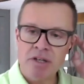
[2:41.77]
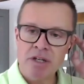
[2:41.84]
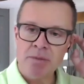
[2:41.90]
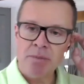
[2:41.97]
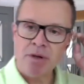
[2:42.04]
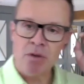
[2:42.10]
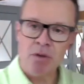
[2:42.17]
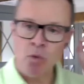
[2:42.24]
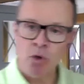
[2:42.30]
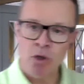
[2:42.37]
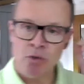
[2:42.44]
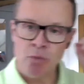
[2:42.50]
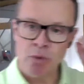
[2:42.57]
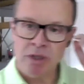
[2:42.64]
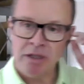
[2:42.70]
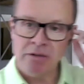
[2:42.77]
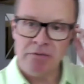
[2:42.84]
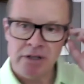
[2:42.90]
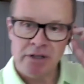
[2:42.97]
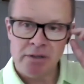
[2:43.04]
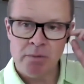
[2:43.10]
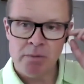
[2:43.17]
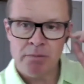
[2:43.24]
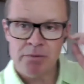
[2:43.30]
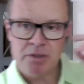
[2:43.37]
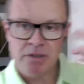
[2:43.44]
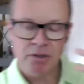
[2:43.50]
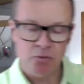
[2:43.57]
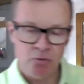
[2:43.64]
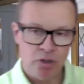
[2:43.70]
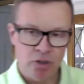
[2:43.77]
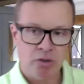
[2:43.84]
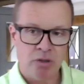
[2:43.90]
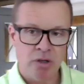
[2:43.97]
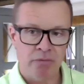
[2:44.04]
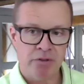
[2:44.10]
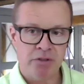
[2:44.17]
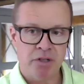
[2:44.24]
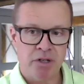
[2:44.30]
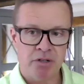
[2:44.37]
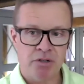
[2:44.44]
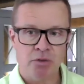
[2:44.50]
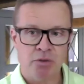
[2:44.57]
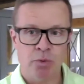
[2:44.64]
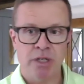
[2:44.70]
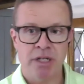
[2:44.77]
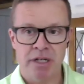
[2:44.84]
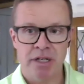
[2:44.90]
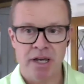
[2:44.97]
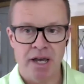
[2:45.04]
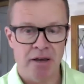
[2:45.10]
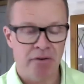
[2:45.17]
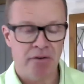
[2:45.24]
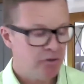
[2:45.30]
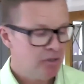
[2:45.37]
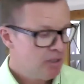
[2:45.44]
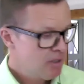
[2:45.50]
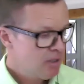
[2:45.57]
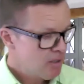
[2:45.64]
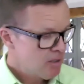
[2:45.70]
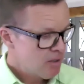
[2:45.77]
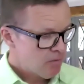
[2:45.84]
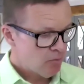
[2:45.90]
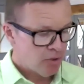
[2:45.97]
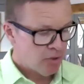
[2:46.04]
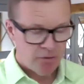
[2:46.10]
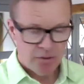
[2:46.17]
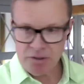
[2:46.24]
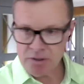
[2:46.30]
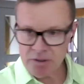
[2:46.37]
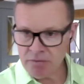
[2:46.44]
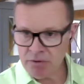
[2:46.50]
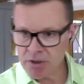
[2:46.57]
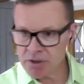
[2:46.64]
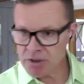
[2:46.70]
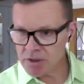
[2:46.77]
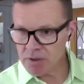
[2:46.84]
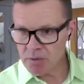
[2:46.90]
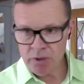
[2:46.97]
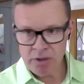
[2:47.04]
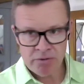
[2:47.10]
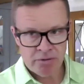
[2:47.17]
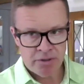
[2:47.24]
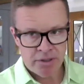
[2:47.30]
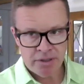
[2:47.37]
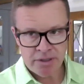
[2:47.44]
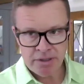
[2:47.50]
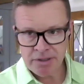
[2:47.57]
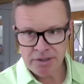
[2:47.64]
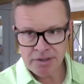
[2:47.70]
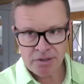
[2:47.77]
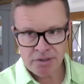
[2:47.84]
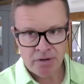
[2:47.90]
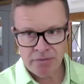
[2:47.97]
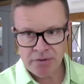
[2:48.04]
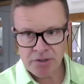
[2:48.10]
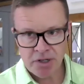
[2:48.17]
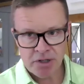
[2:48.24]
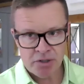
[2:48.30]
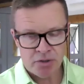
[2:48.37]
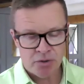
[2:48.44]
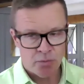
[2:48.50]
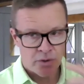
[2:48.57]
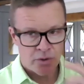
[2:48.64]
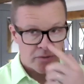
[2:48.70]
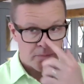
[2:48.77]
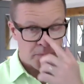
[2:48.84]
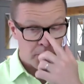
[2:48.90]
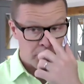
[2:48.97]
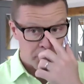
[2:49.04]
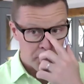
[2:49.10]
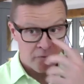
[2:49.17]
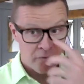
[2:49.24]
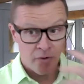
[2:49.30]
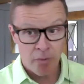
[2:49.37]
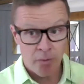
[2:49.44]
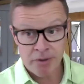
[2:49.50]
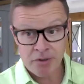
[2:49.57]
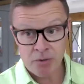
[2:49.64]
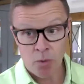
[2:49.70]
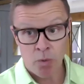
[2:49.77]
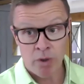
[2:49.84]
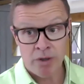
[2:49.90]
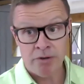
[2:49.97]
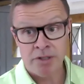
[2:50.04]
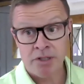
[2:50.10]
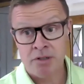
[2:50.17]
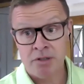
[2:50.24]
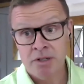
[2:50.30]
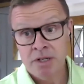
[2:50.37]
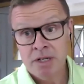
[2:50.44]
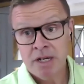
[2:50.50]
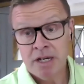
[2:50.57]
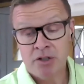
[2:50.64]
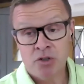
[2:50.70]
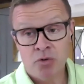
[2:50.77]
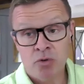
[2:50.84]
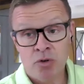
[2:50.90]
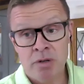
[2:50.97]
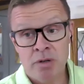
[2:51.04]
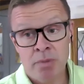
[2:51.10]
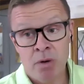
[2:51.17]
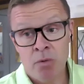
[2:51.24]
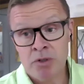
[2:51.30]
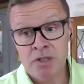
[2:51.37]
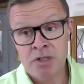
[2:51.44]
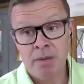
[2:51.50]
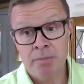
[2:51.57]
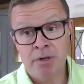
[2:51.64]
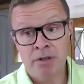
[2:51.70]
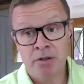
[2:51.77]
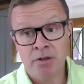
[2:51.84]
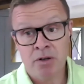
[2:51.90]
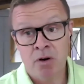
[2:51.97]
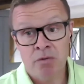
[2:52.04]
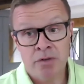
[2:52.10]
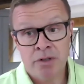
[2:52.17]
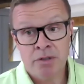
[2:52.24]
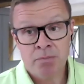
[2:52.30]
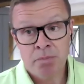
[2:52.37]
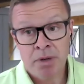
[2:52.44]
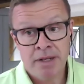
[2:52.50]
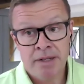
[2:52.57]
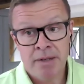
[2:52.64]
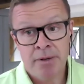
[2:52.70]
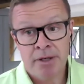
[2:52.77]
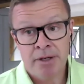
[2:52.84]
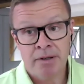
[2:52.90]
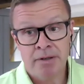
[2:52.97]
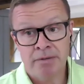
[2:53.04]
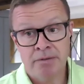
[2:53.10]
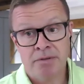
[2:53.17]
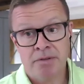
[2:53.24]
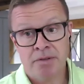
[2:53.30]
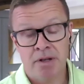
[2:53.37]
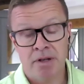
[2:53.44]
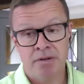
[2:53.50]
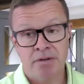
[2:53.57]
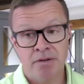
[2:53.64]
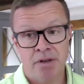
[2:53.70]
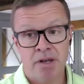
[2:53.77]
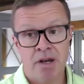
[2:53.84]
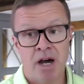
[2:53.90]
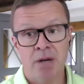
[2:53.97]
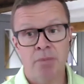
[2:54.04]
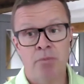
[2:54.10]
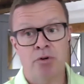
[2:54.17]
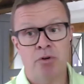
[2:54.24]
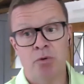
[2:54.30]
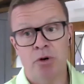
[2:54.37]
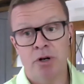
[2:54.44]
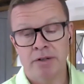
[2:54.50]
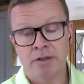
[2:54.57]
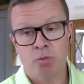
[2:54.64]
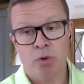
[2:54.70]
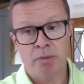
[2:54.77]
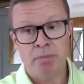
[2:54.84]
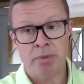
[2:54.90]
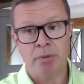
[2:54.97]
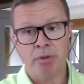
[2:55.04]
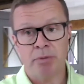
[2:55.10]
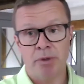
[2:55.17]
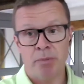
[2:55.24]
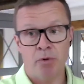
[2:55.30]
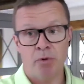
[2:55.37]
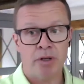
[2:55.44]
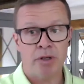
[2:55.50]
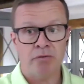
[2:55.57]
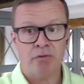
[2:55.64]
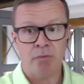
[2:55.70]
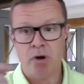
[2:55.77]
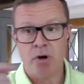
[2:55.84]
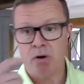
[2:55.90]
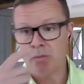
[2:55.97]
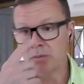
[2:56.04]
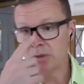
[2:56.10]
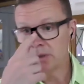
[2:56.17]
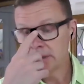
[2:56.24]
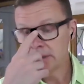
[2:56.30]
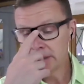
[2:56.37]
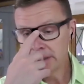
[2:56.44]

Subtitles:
Think about the world we live in at the moment and the real conversations we need to have, whether it's diversity, whether it is conversations with people's performance, or whether it's talking about what's happening in the COVID pandemic and the hybrid ways where people have been working from home.